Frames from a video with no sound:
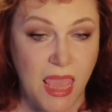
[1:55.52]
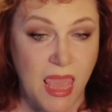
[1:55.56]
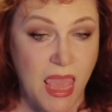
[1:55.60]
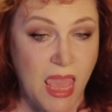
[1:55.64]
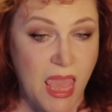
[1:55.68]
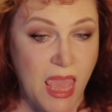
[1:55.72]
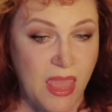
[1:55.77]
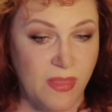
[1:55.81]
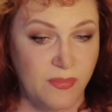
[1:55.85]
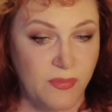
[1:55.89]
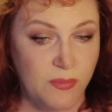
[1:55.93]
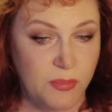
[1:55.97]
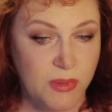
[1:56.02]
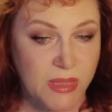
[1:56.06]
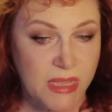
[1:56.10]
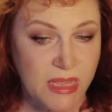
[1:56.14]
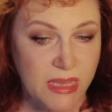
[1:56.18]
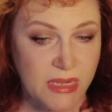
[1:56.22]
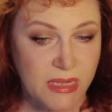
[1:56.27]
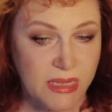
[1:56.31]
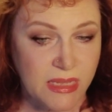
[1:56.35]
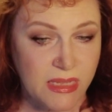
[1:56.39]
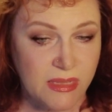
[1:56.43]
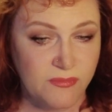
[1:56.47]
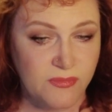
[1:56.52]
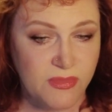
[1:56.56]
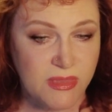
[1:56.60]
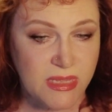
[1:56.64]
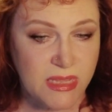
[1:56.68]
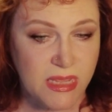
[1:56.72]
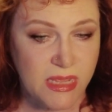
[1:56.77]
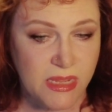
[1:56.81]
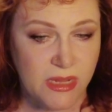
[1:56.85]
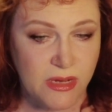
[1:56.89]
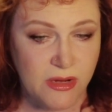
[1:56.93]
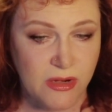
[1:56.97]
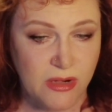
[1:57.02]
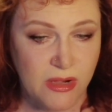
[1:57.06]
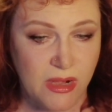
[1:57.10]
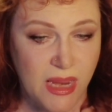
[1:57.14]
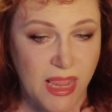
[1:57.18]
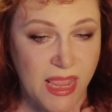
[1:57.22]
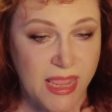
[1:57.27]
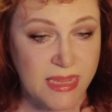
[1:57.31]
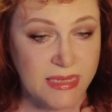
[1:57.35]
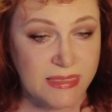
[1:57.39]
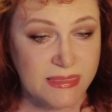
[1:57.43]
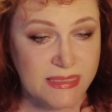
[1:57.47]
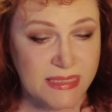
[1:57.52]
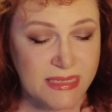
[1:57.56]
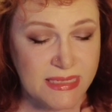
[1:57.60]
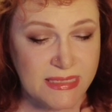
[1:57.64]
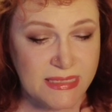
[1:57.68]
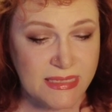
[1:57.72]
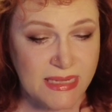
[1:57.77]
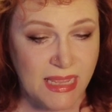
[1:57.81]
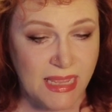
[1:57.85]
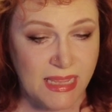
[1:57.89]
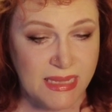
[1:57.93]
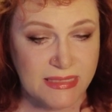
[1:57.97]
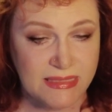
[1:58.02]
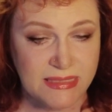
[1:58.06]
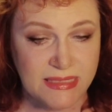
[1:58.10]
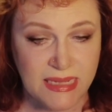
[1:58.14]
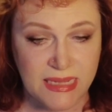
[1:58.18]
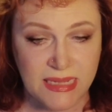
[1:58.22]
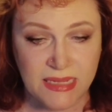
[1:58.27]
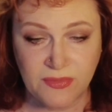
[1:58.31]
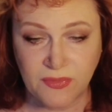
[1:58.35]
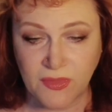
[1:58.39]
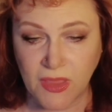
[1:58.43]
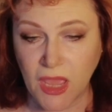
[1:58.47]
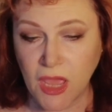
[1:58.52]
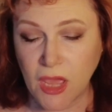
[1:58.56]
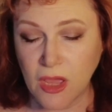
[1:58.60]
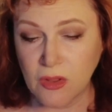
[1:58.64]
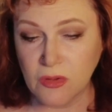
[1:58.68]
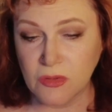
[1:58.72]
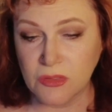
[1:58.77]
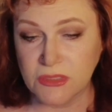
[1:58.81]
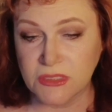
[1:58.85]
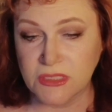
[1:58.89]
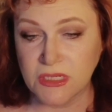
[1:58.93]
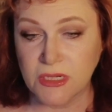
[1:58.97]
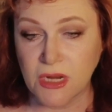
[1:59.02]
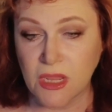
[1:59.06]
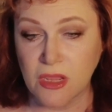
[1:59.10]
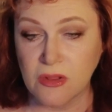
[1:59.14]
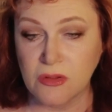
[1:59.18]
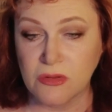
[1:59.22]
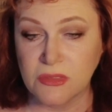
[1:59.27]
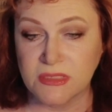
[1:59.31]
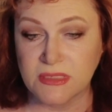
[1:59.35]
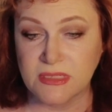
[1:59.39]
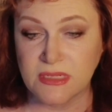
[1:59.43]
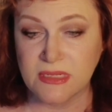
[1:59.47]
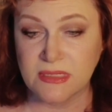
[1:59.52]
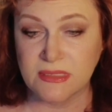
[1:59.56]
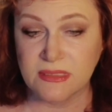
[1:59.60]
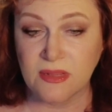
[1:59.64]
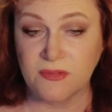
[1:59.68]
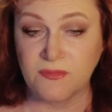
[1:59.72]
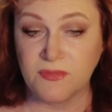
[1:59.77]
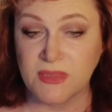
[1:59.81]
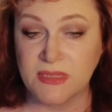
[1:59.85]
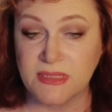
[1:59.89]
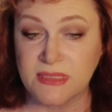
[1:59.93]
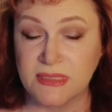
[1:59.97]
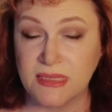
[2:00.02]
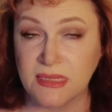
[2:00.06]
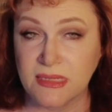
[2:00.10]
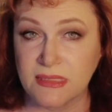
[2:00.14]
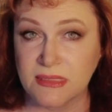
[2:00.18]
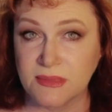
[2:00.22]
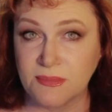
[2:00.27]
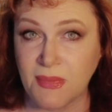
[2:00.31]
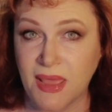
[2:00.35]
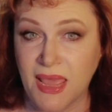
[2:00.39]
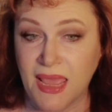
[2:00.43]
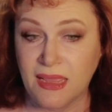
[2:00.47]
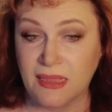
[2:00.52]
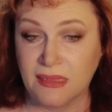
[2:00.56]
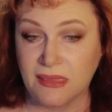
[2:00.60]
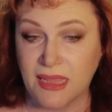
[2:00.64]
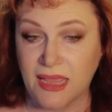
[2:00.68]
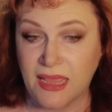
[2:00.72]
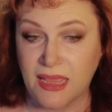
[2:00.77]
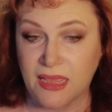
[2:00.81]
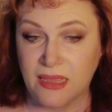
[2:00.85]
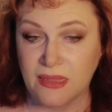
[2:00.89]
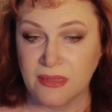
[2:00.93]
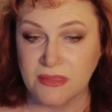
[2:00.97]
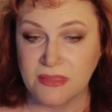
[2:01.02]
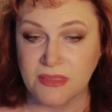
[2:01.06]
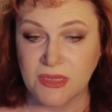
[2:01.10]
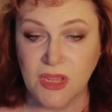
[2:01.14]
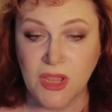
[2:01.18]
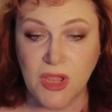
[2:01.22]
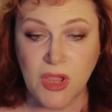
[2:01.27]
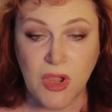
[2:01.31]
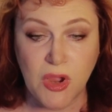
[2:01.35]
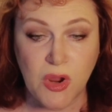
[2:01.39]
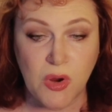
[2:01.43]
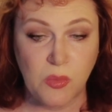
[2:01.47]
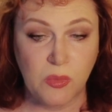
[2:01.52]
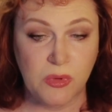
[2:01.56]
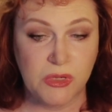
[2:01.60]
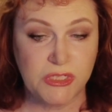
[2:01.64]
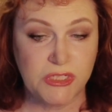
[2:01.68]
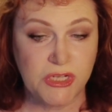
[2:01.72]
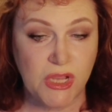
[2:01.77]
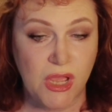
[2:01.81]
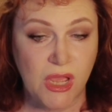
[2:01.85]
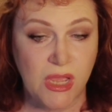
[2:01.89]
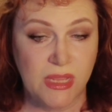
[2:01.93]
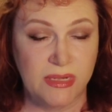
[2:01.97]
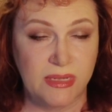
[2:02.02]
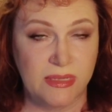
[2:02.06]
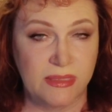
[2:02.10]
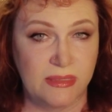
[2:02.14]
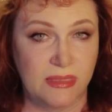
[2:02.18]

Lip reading: At the beginning of the year, 1819, the host and hostess of the 6 Mile House were John and